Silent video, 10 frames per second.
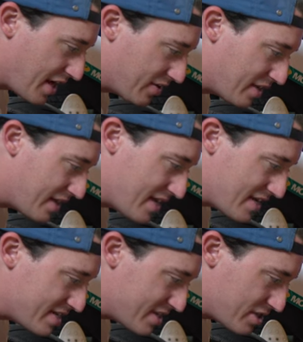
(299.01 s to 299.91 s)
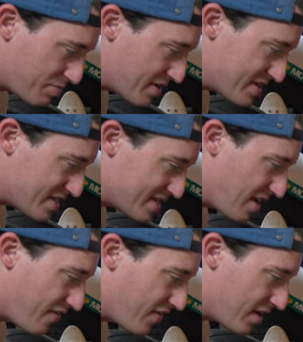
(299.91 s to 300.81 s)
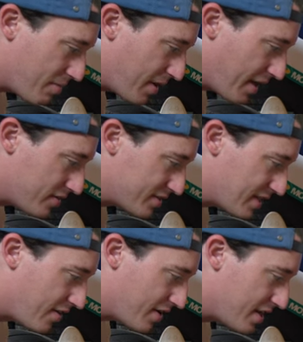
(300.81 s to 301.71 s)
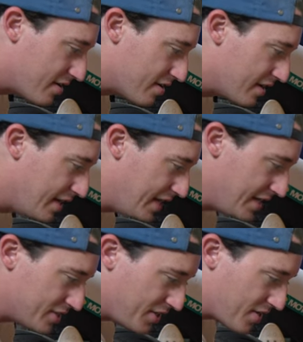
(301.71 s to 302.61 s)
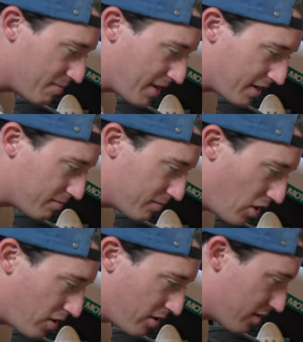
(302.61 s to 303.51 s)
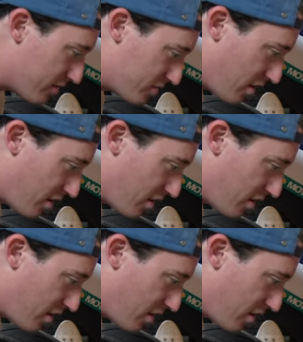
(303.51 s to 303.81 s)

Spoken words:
out these specific pedals out here, so you can make them longer,